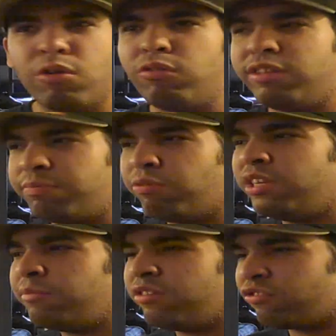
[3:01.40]
the world
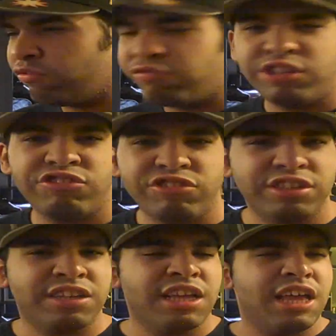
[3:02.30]
is pretty much
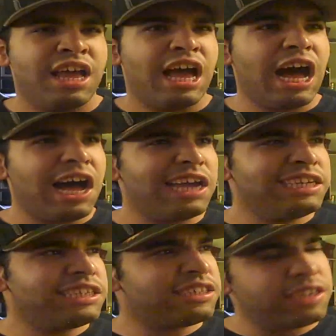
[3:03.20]
Christian,
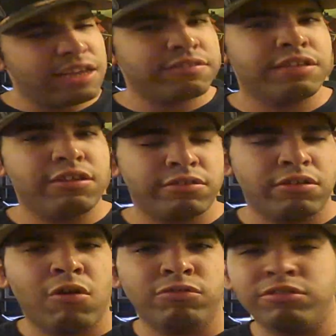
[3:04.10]
I guess
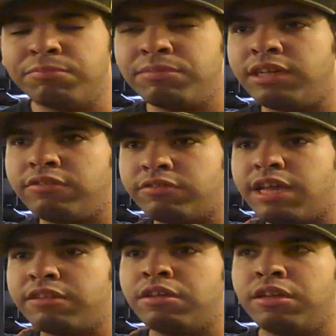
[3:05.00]
it also
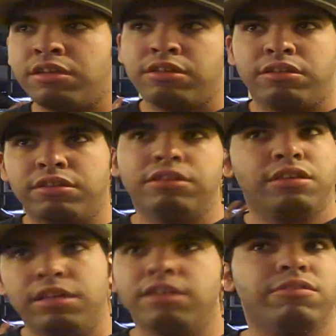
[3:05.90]
means that
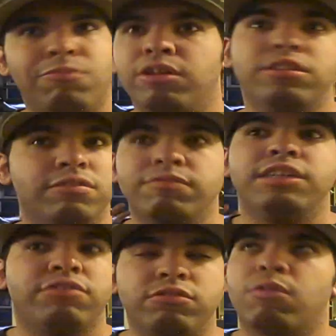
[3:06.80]
one of
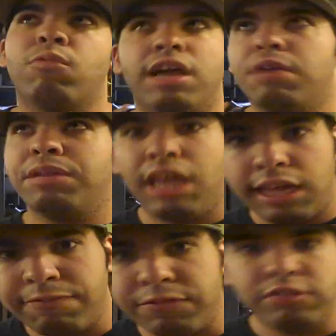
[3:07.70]
the reasons why
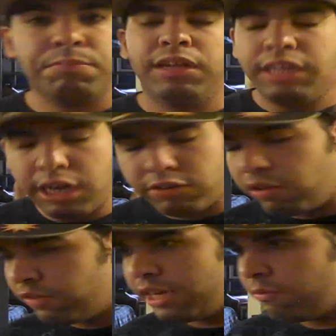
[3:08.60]
I'm an atheist. But
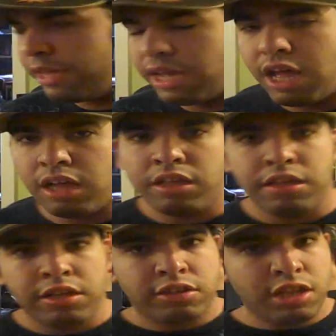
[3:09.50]
here goes anyway.
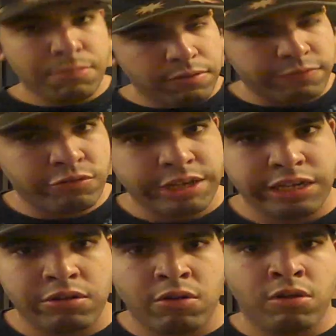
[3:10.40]
Number
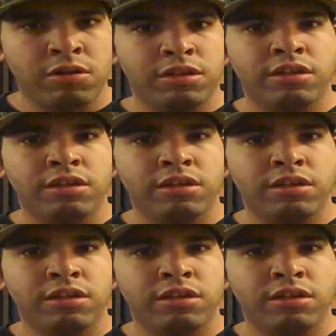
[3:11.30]
3,